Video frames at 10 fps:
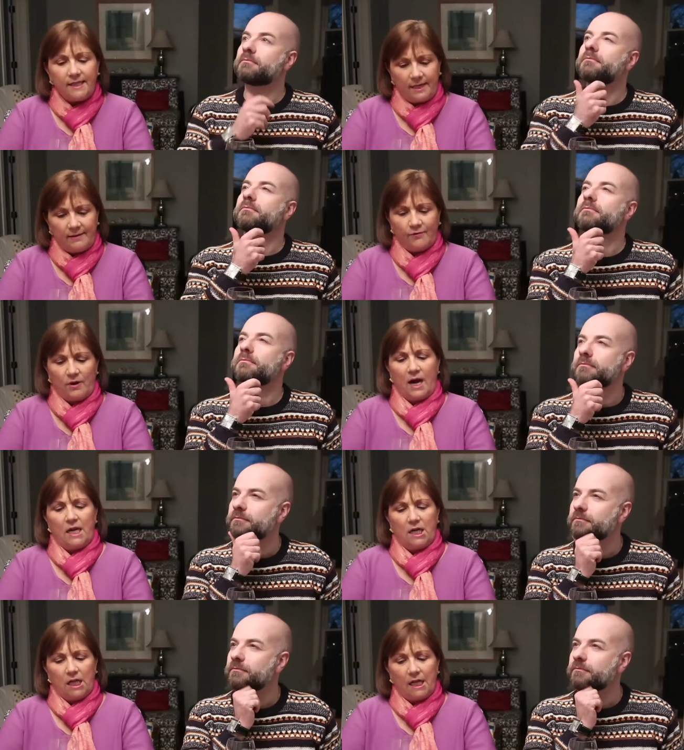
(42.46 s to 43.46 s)
Speaker 1: the same
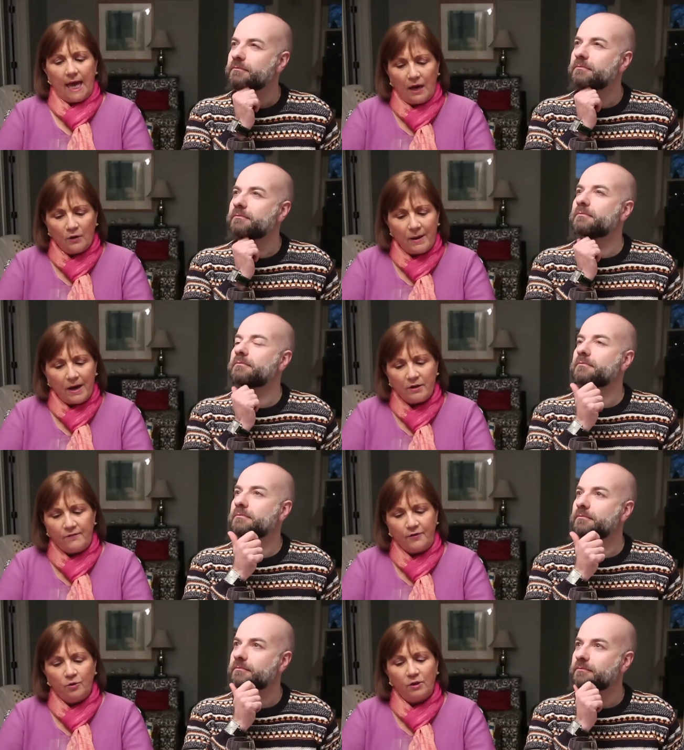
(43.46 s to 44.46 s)
varietal. How about
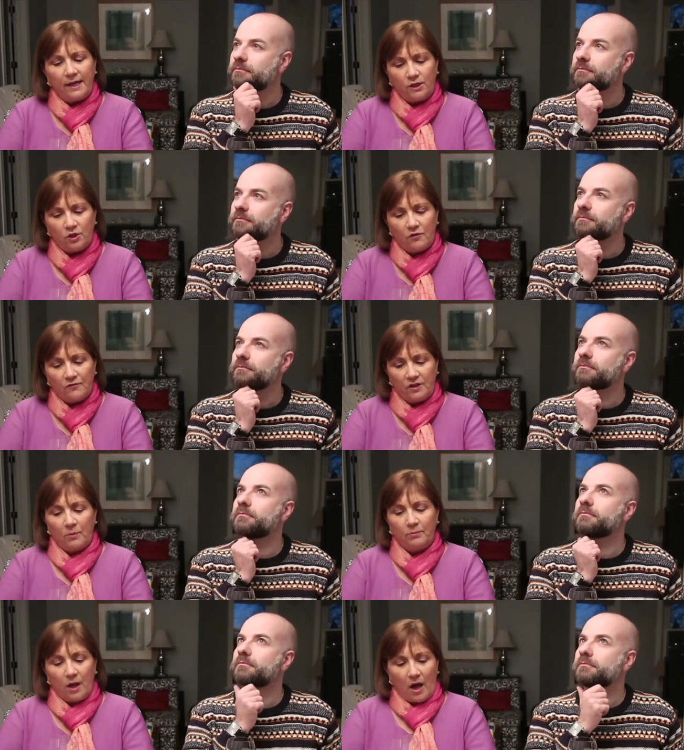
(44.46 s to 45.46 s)
if you like
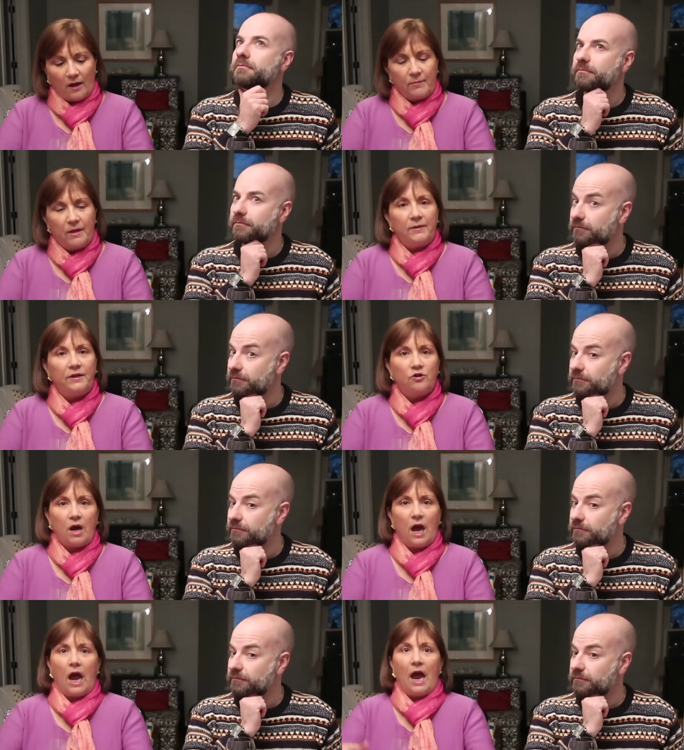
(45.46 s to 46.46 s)
Sauvignon Blanc, maybe
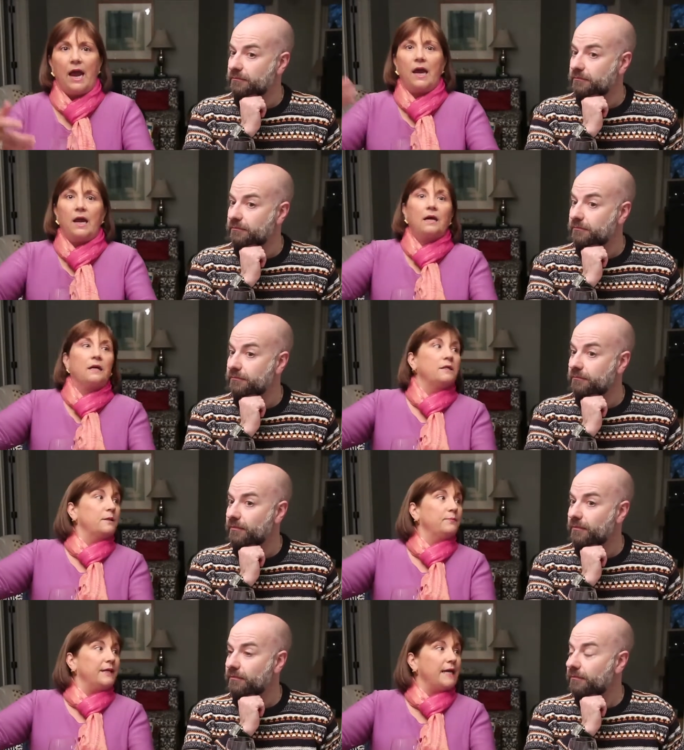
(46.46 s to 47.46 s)
try
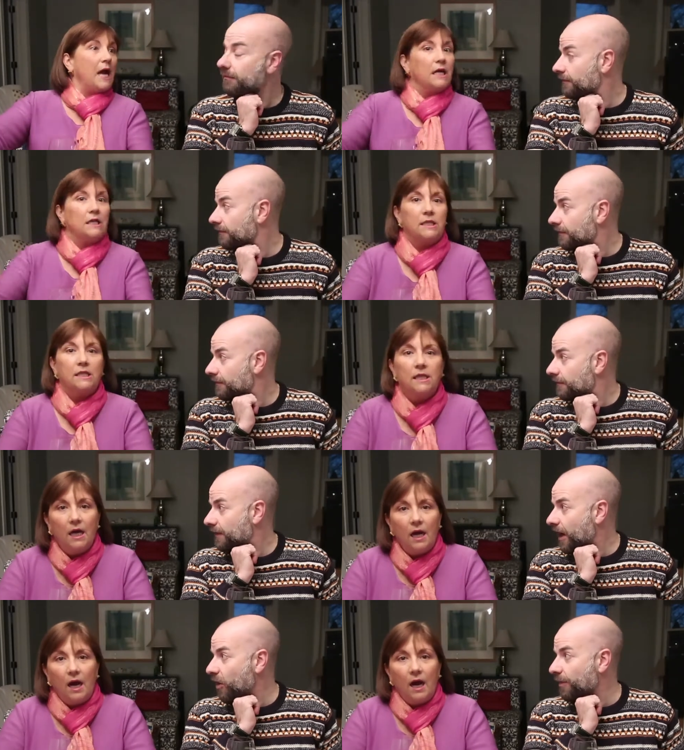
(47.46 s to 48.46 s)
something else?
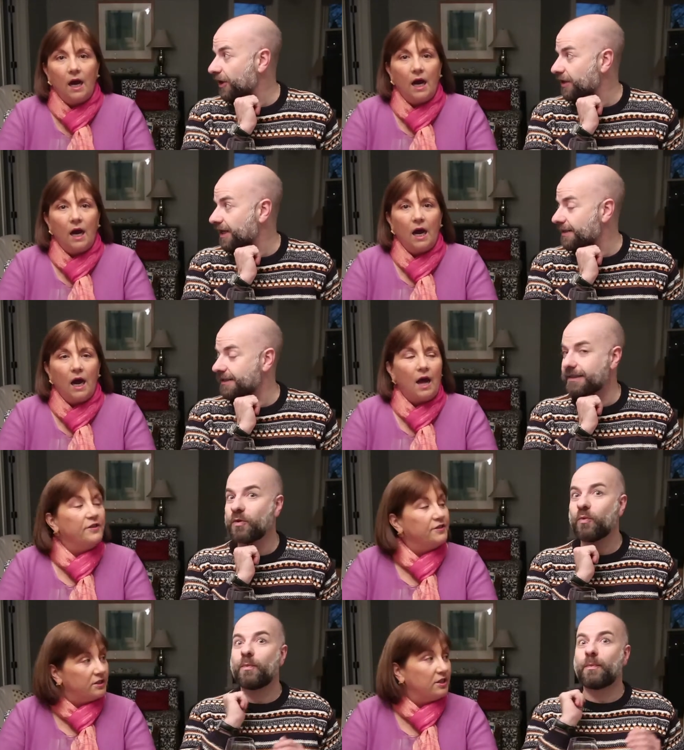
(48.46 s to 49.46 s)
Speaker 2: Oh my goodness.
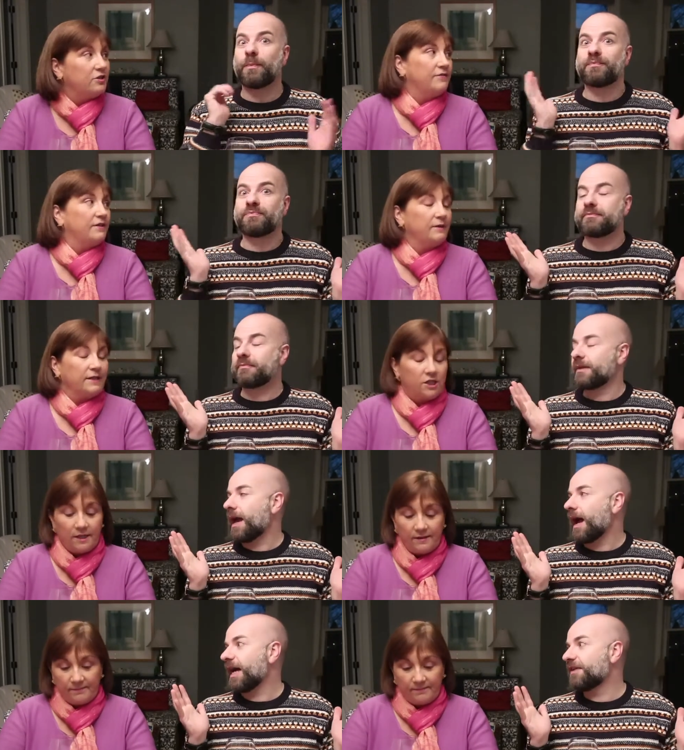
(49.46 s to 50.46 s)
This is such a fun
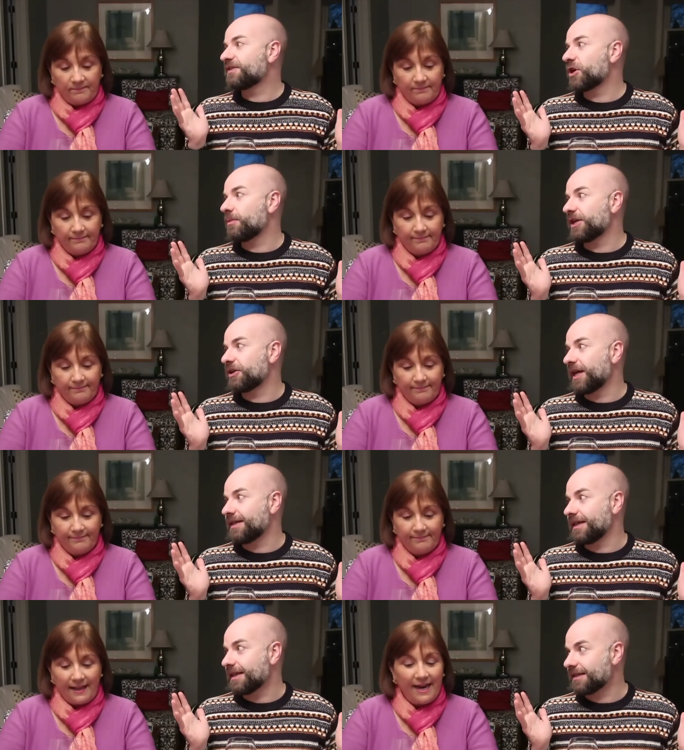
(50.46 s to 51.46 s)
question. I have so many good
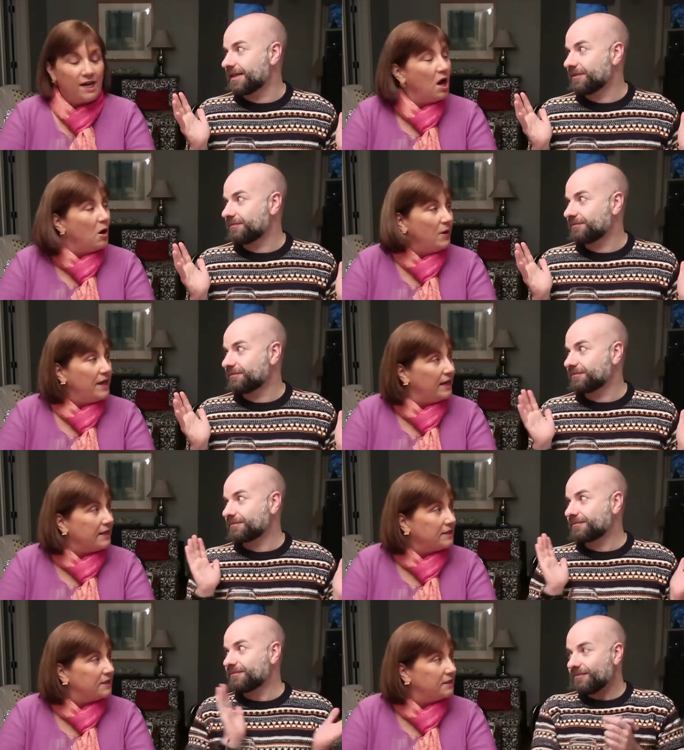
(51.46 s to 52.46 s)
ideas. I know, hit
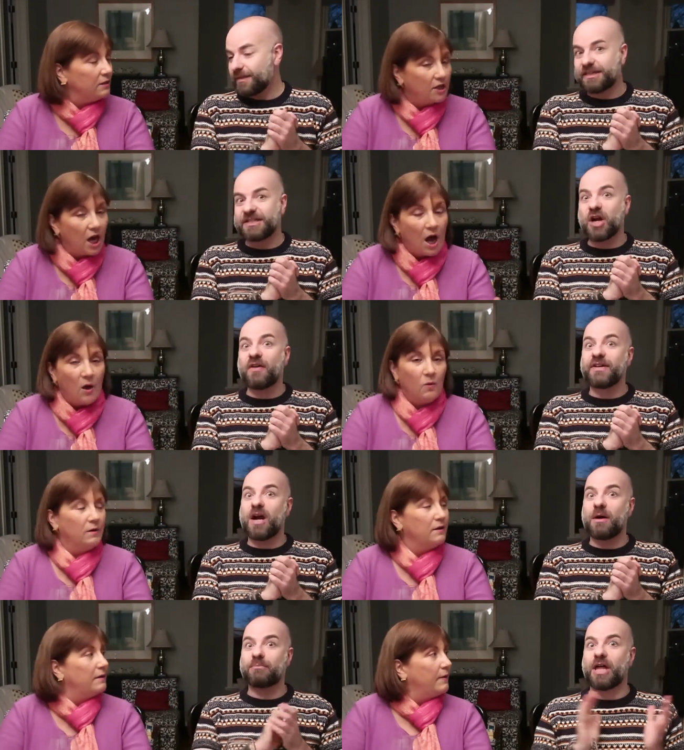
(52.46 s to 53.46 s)
us.
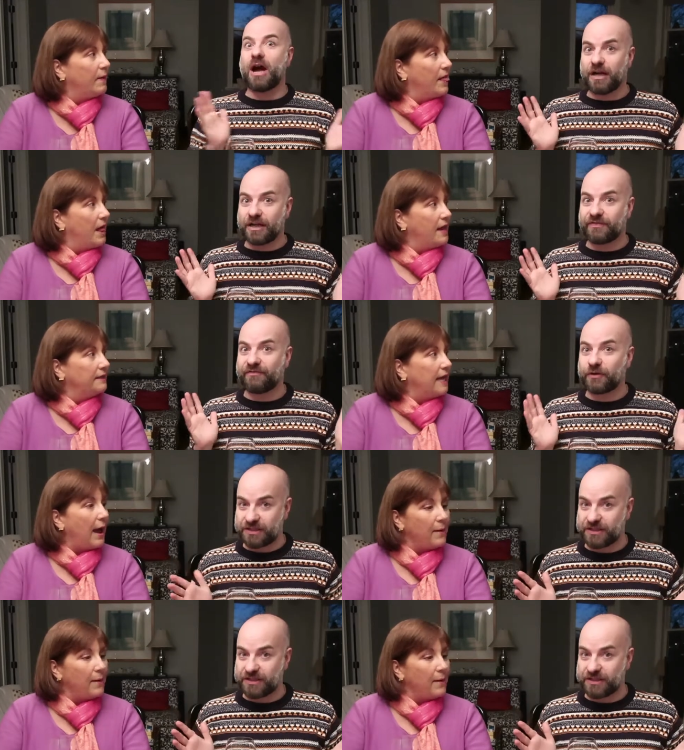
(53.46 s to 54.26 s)
Sauvignon Blanc, first